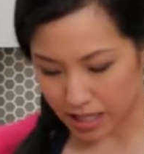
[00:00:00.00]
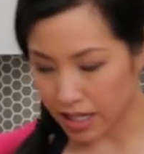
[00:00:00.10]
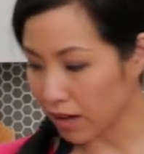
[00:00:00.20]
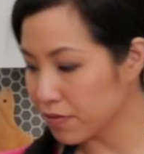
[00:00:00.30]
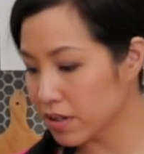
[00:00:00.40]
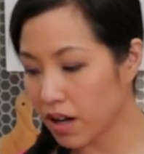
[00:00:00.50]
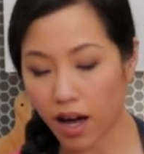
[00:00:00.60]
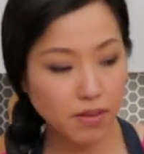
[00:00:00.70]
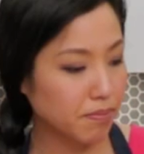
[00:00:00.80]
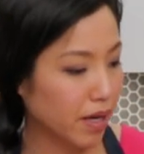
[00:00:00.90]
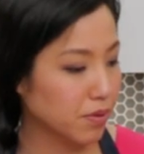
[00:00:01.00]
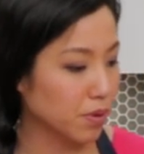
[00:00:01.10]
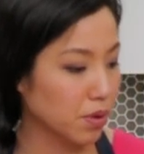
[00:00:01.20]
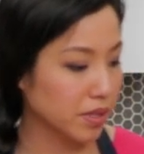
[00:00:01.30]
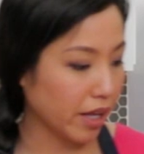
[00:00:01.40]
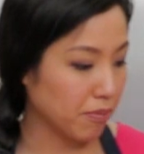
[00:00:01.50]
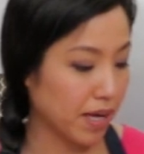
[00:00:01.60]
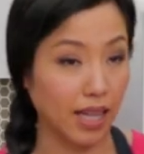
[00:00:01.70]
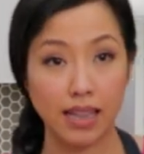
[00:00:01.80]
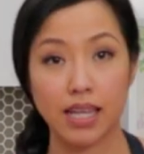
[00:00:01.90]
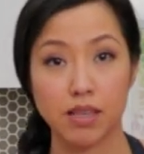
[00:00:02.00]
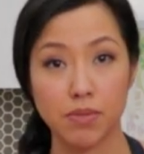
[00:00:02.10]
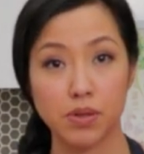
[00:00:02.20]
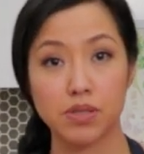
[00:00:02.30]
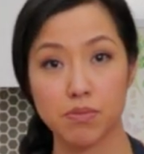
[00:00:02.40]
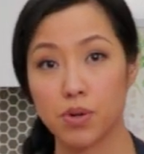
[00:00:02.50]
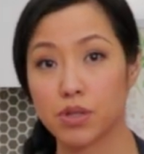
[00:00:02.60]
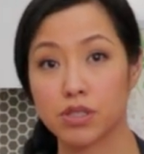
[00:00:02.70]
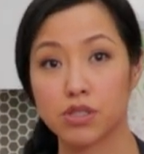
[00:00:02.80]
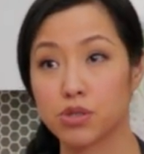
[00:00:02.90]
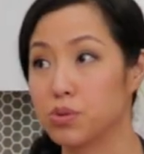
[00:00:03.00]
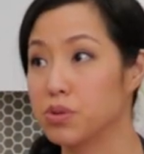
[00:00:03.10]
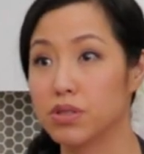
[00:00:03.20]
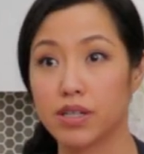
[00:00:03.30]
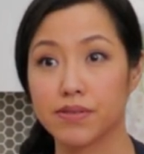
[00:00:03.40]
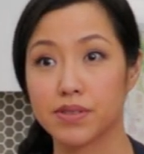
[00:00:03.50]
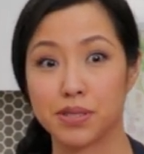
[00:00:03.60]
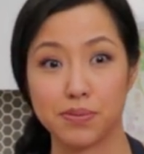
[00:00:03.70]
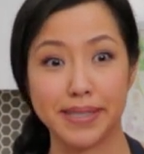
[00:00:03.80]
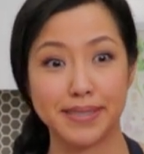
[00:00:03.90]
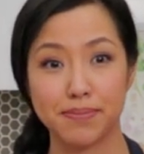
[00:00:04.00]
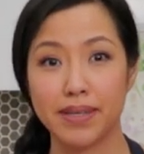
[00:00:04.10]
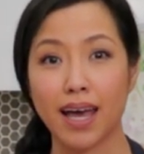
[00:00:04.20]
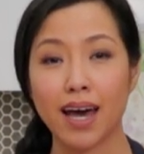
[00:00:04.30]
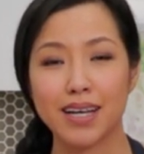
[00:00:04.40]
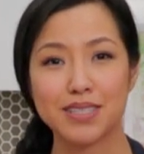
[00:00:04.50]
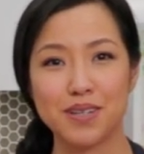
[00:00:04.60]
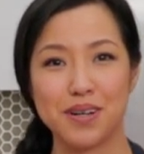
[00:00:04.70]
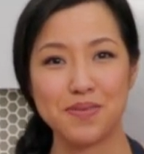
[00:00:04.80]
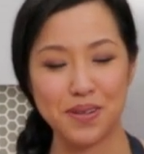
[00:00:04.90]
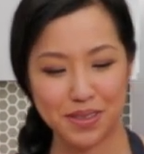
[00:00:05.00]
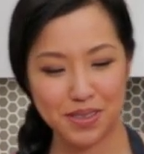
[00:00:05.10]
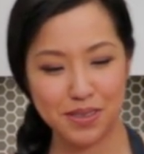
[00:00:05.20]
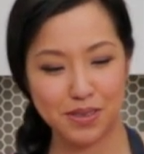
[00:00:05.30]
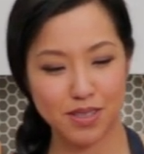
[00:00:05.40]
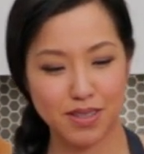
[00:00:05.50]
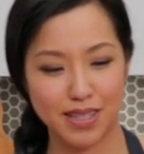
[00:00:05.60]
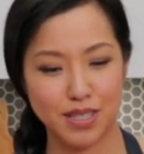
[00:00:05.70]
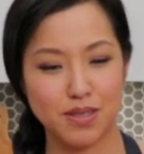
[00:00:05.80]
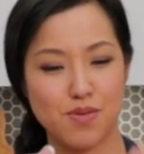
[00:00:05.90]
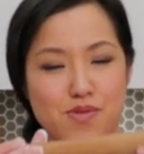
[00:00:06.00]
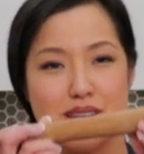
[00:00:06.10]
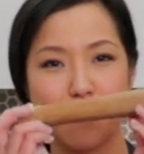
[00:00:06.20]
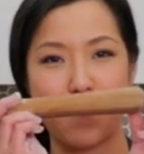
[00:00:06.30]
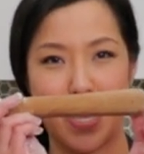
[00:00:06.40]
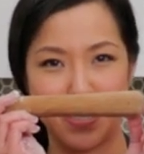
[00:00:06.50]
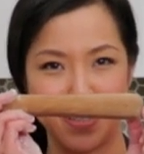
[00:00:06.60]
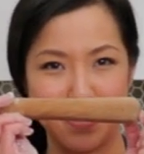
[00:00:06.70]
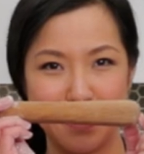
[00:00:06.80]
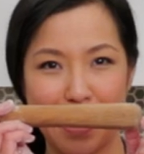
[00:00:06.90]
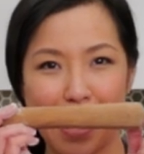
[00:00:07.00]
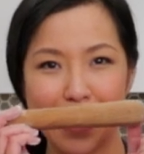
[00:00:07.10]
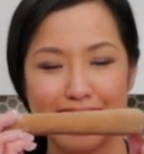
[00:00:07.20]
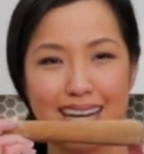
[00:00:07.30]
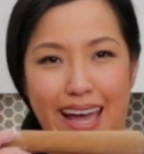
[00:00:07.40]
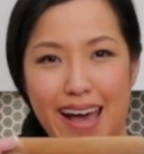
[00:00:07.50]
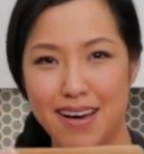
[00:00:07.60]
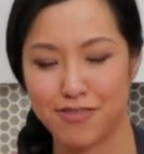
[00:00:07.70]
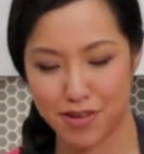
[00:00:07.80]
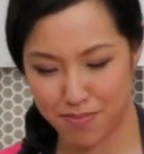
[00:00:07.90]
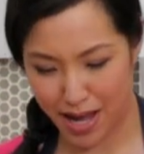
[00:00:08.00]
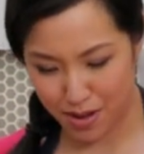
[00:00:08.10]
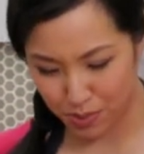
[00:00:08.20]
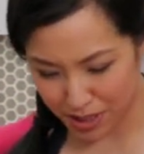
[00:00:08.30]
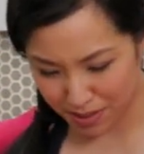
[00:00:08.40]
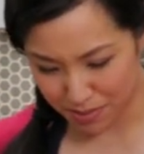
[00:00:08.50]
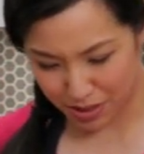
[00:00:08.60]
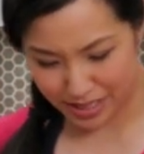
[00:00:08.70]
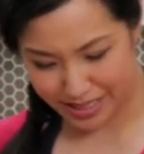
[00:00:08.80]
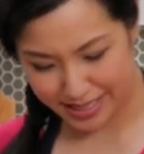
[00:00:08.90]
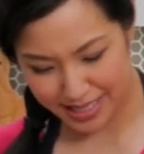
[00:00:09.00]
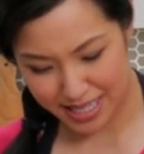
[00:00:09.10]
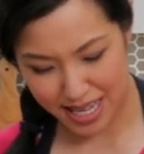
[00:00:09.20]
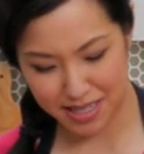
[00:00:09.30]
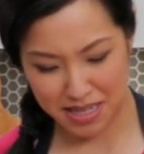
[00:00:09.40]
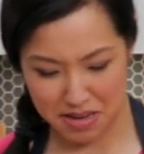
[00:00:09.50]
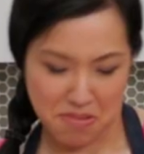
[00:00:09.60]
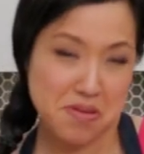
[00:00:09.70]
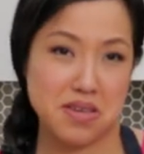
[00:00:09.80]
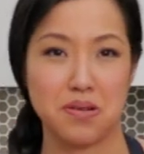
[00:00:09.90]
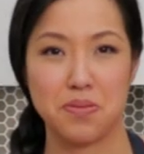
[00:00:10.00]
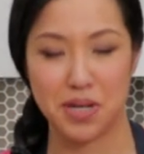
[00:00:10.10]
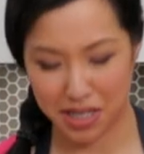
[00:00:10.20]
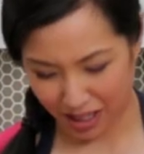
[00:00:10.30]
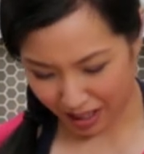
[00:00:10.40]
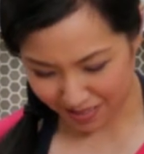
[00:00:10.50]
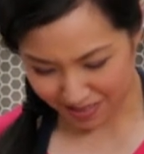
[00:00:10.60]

And then I forgot my rolling pin, like the most important tool of this recipe. So I'm going to use this wooden pestle that I have from my wooden mortar instead. It'll work.